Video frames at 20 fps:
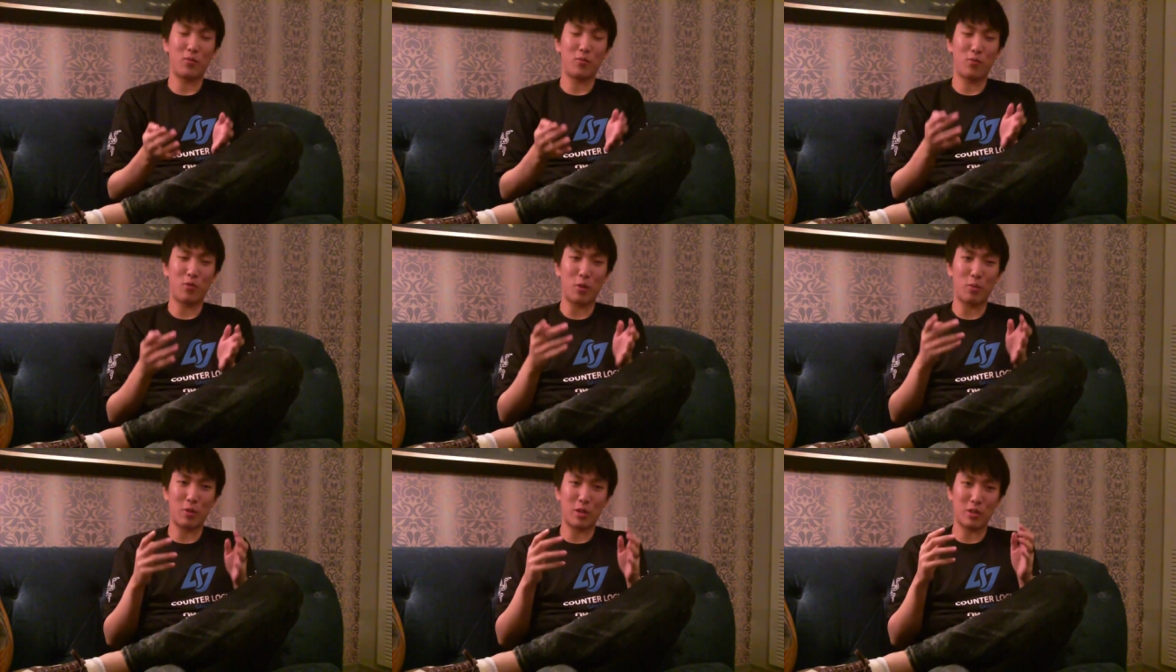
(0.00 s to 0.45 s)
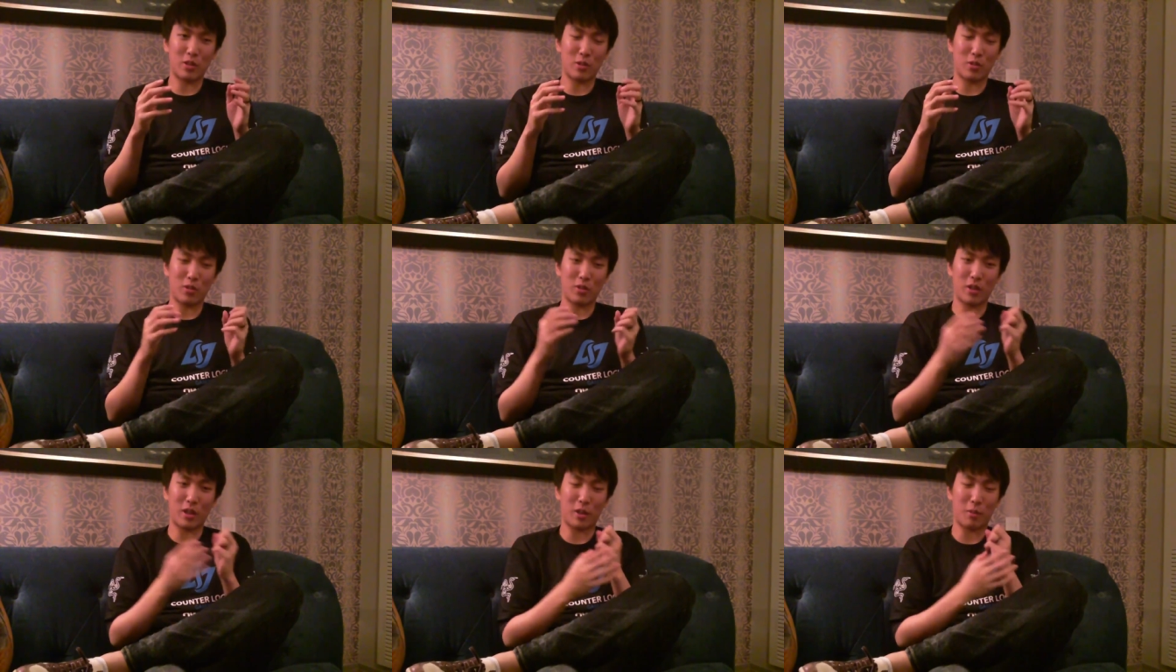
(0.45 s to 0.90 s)
from these
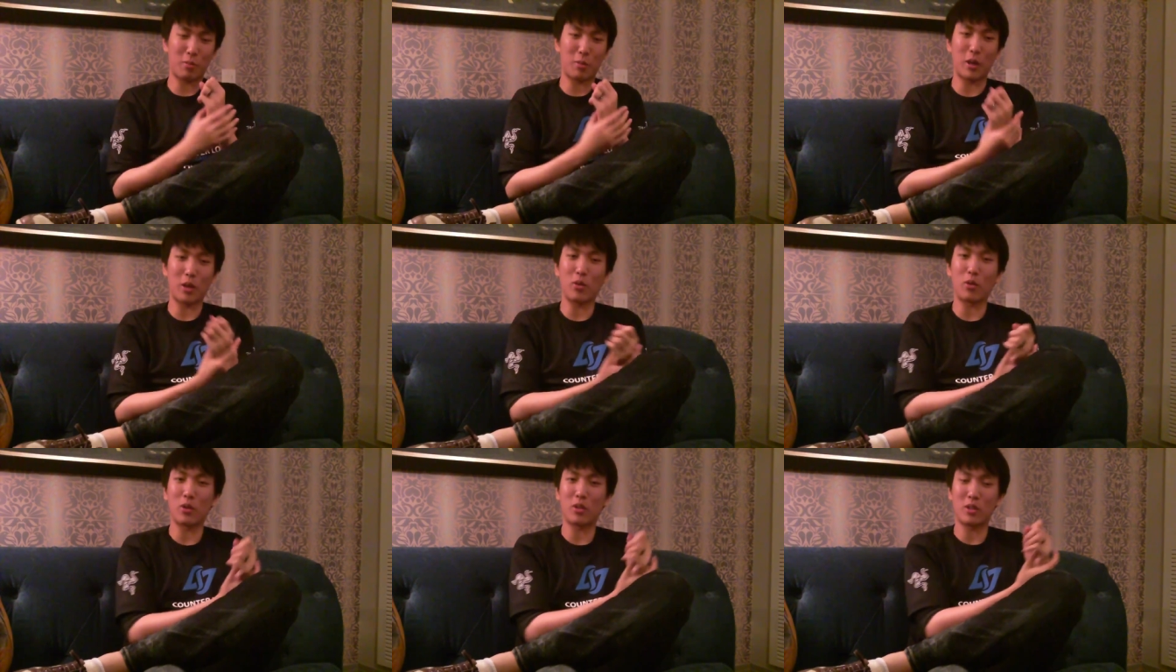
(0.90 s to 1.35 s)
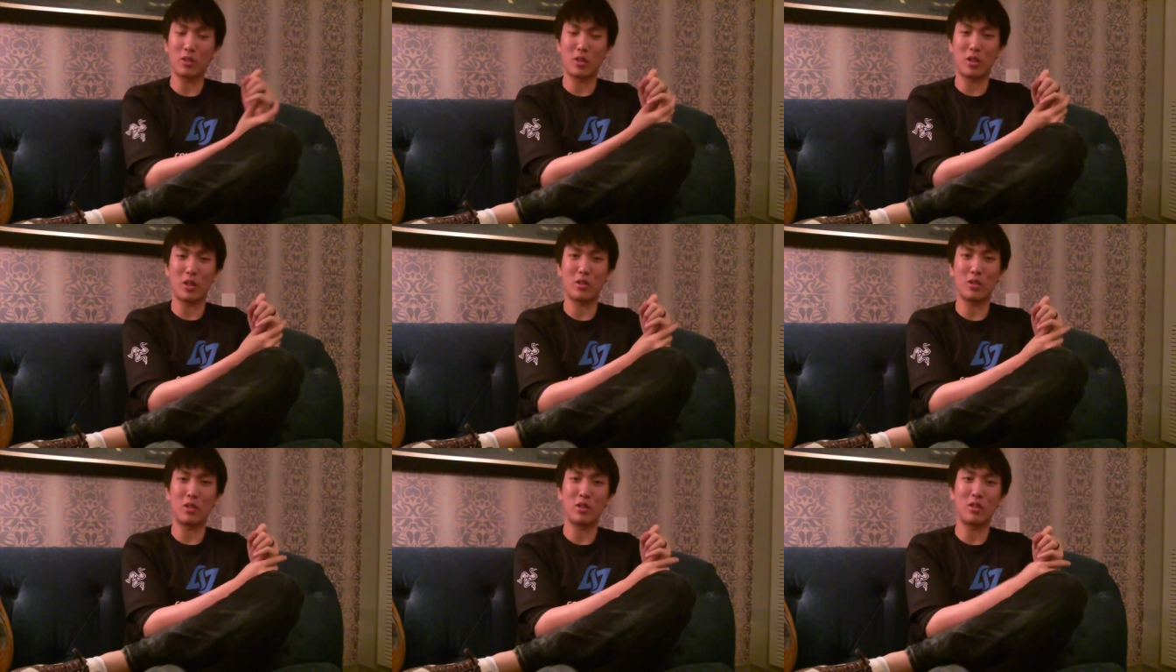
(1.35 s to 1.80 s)
like big
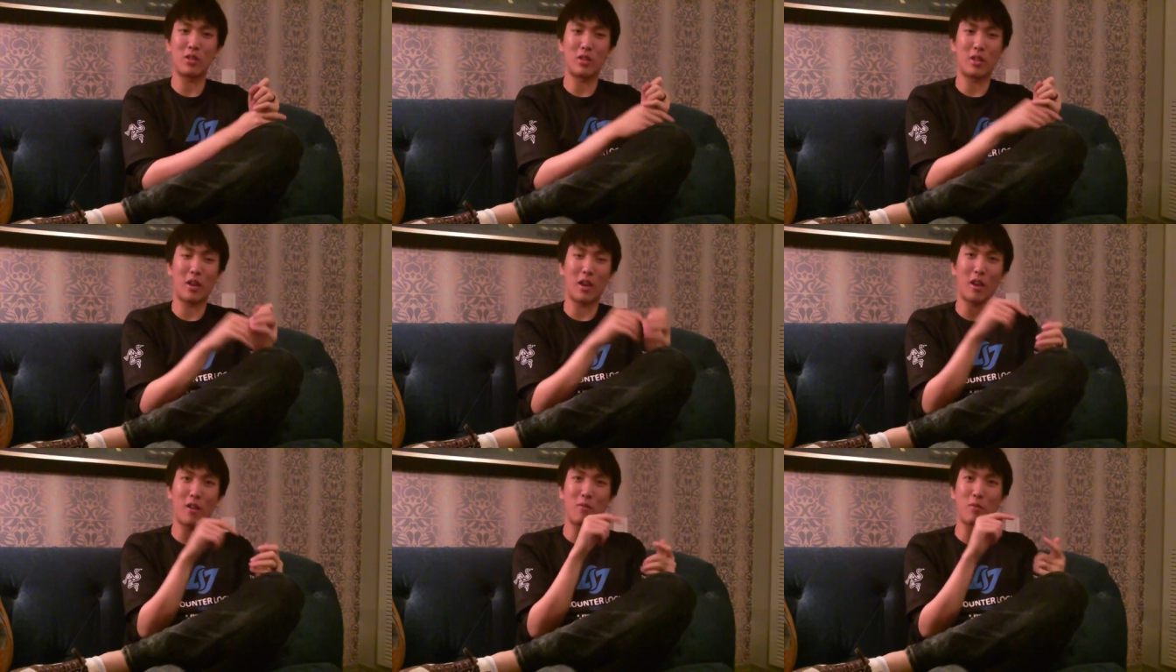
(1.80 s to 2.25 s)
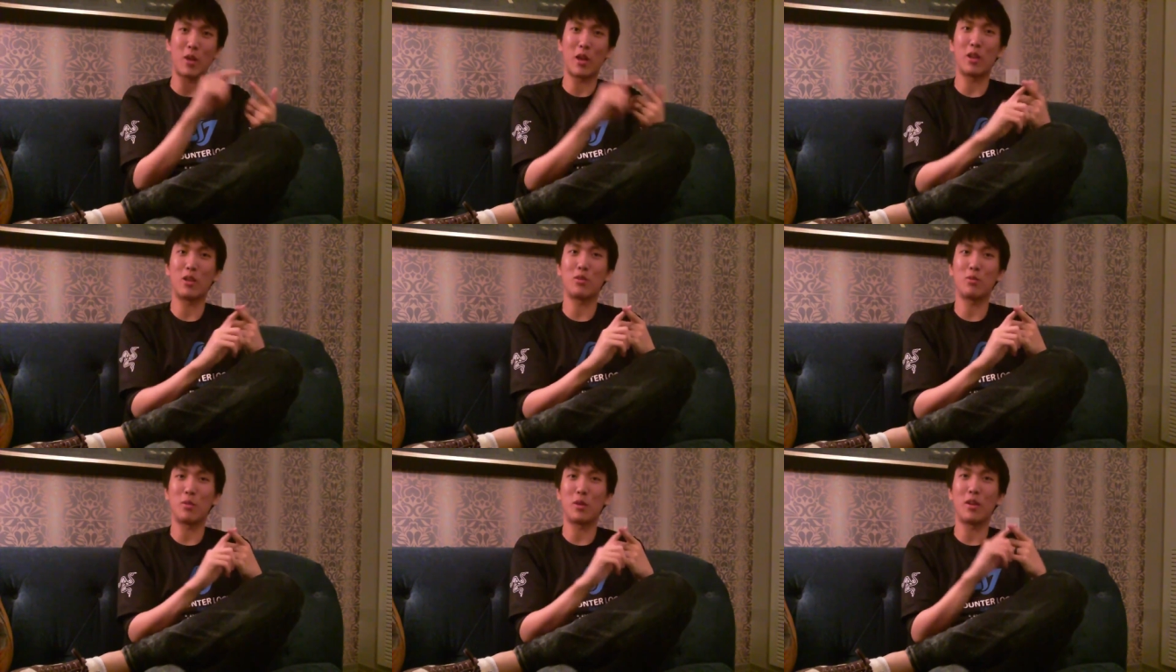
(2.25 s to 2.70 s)
organizations, and they have
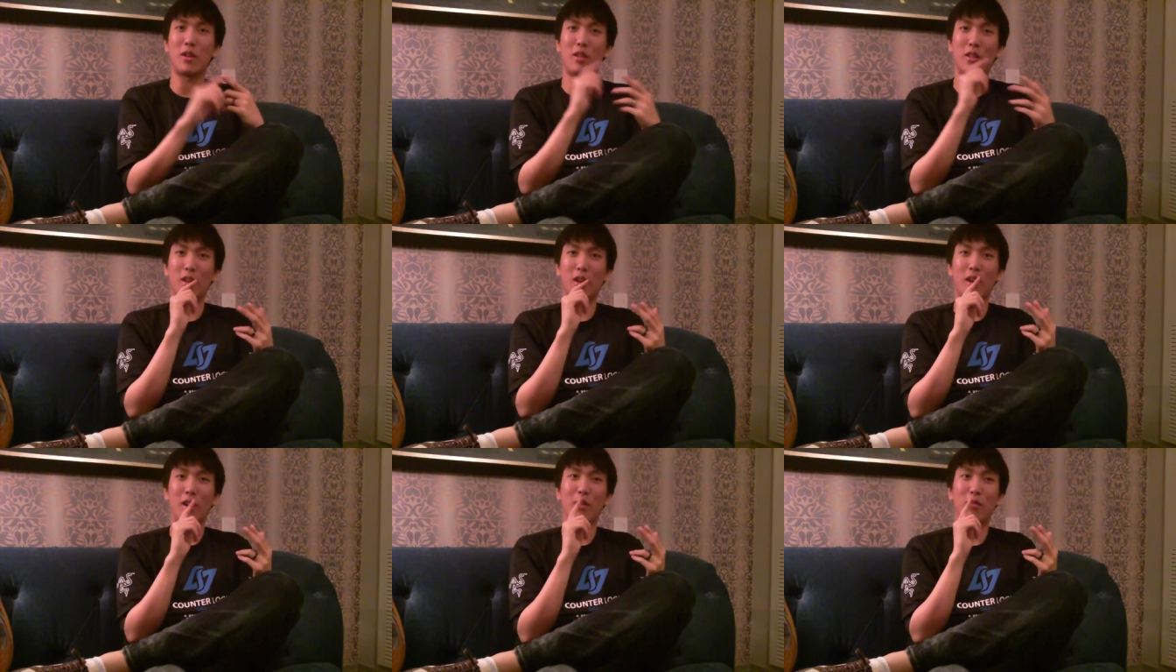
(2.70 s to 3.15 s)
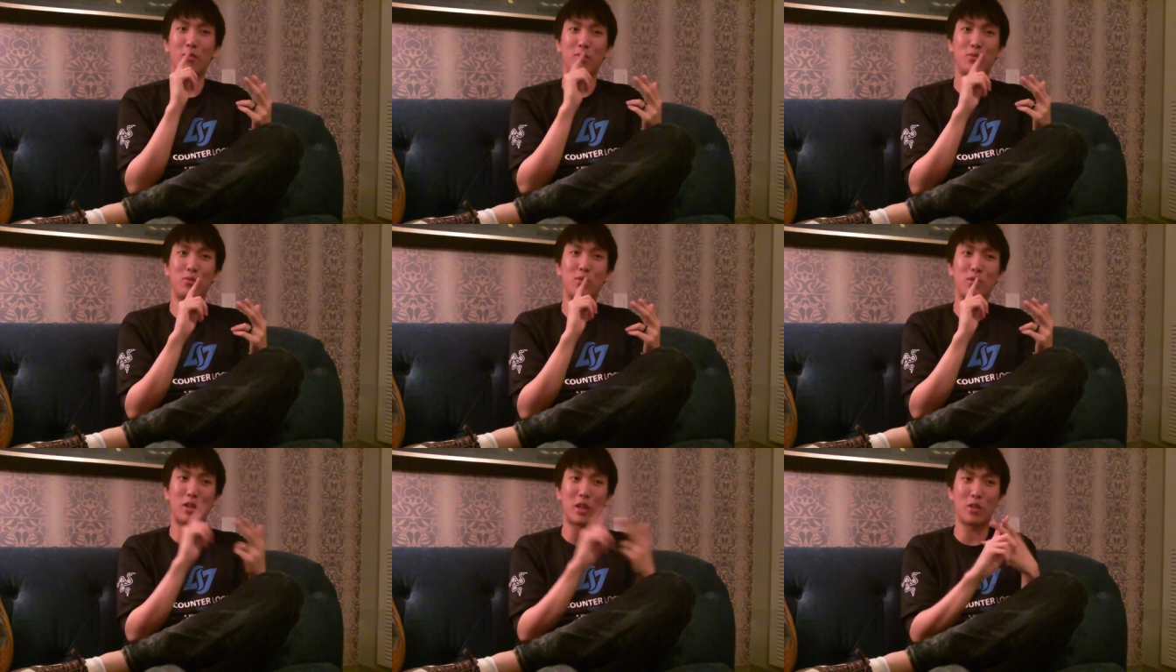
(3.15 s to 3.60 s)
management and they have
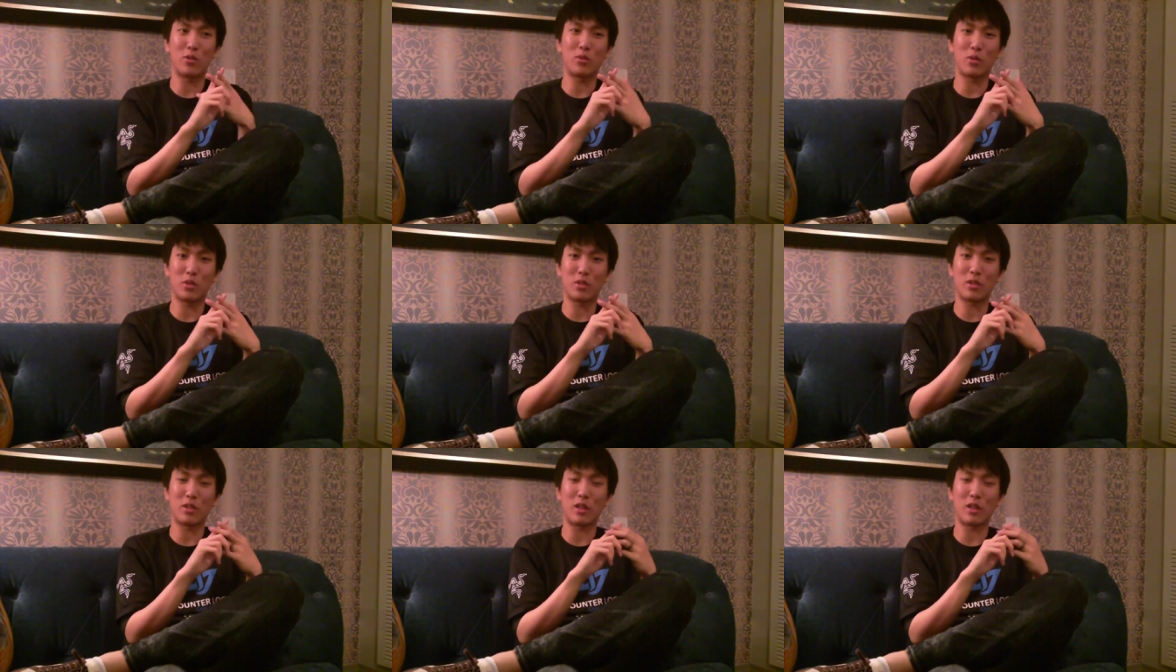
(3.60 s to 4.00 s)
schedules,